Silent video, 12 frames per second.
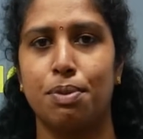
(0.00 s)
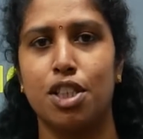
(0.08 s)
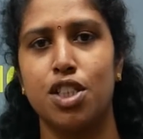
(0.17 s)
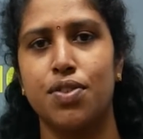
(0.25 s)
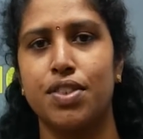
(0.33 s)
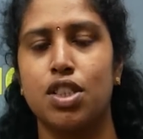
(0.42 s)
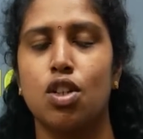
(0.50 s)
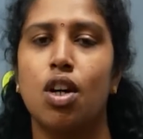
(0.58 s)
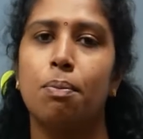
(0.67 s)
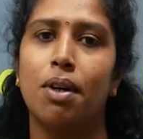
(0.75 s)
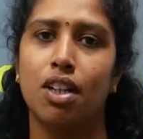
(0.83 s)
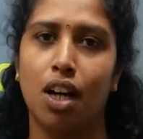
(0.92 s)
because we
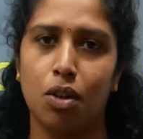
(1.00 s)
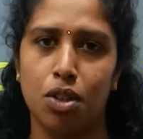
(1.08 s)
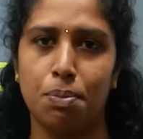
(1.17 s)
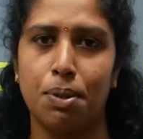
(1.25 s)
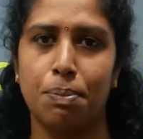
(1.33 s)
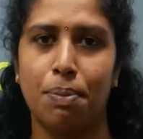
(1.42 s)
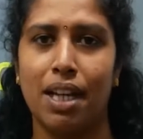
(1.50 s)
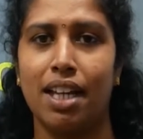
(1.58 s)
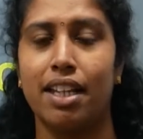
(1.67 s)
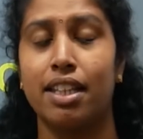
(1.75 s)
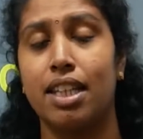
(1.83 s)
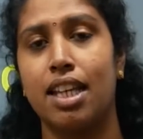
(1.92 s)
saw about how to prepare
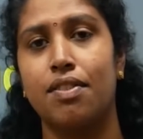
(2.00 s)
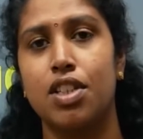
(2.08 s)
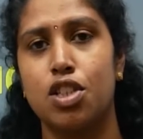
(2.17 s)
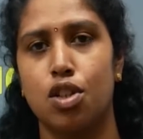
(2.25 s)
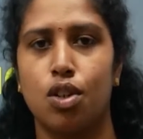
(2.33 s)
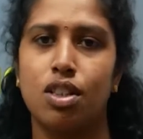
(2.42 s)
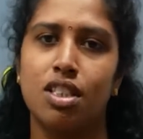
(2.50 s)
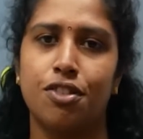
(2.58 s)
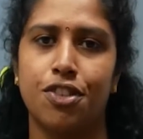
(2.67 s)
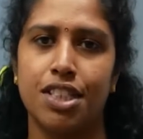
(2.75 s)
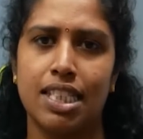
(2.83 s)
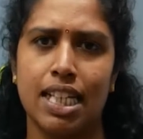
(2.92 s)
and then we saw
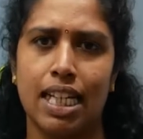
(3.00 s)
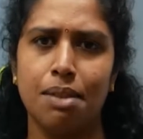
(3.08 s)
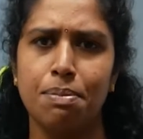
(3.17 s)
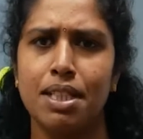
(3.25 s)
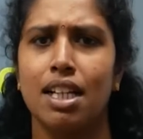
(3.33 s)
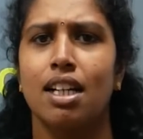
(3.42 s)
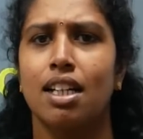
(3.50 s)
different types.